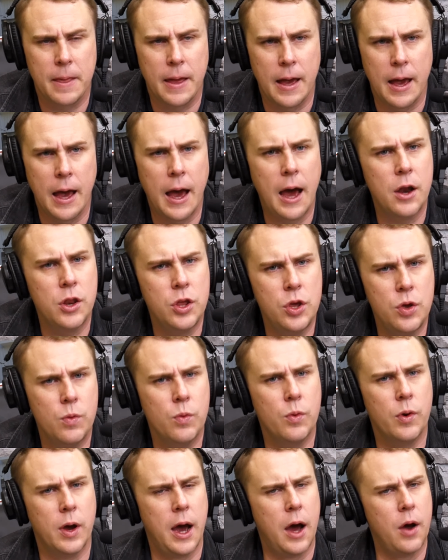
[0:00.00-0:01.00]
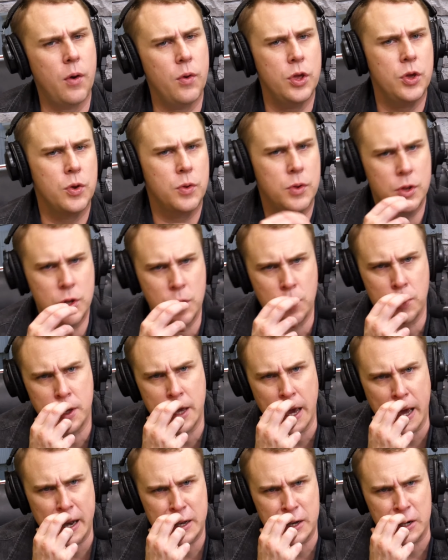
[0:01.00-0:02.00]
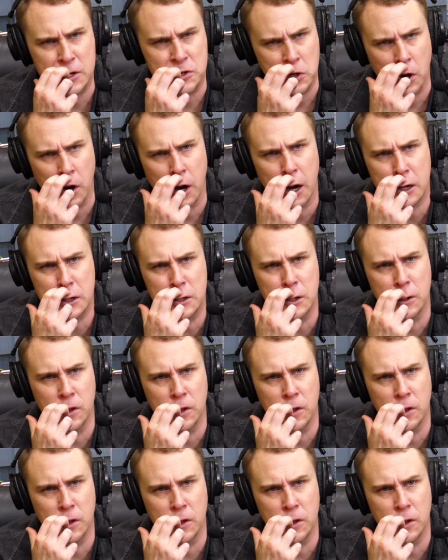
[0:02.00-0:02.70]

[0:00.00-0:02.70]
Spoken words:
How do you get to talk to